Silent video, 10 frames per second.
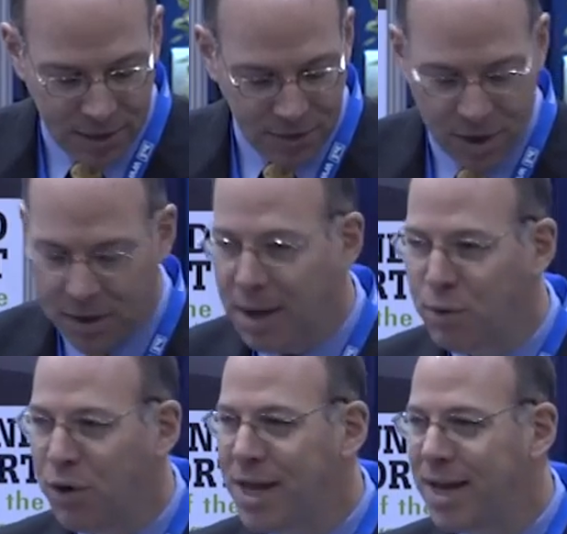So I'm
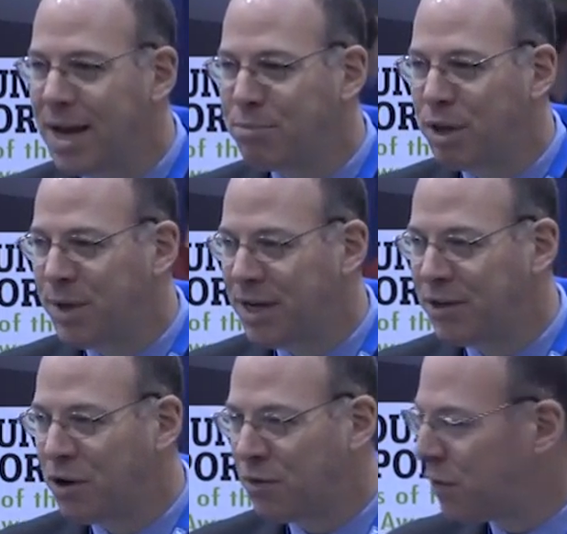already a couple of
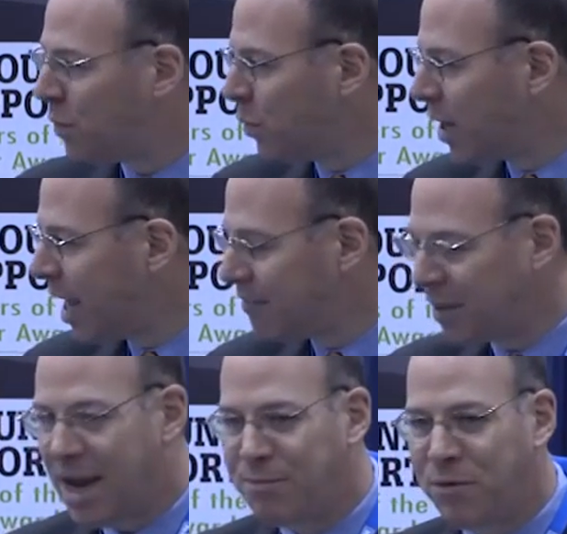minutes over. We want to have
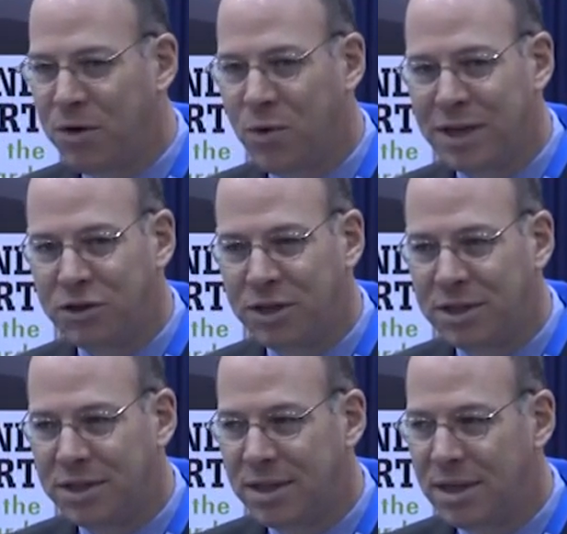time for
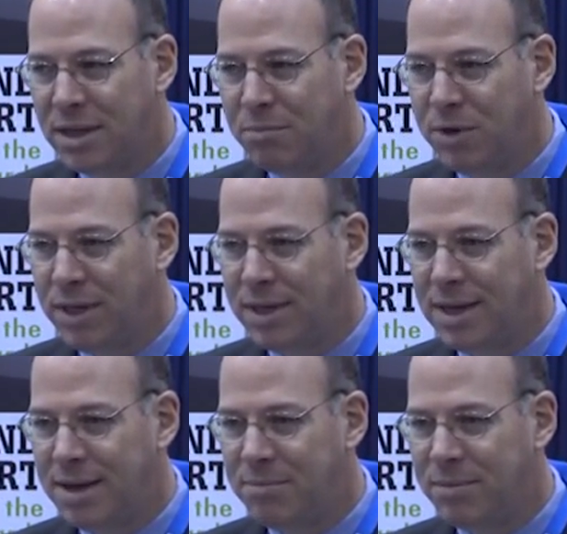questions, but
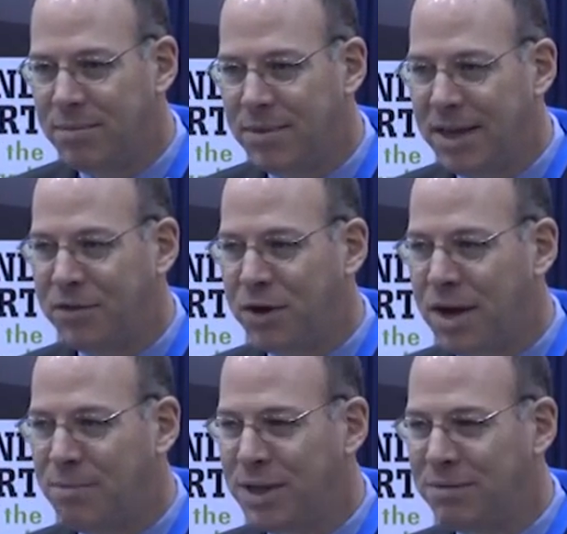thanks for
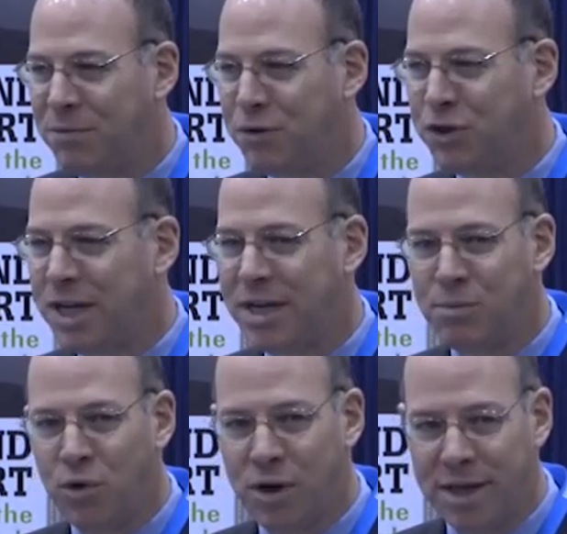coming first thing in the
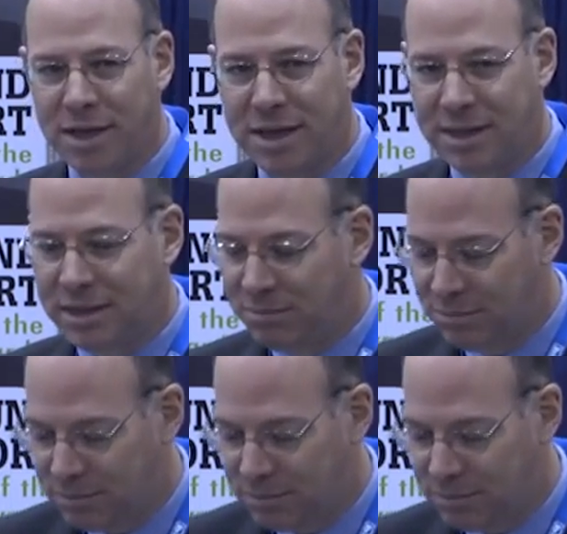morning to listen.